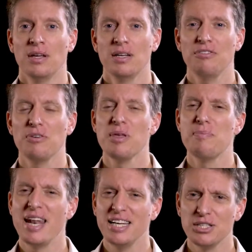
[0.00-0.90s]
Now, from the
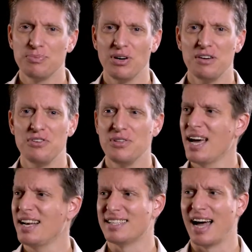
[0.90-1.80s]
manager's point of view,
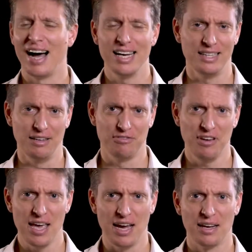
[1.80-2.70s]
that is hardly
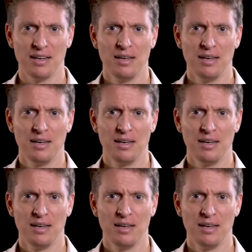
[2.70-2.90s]
fair.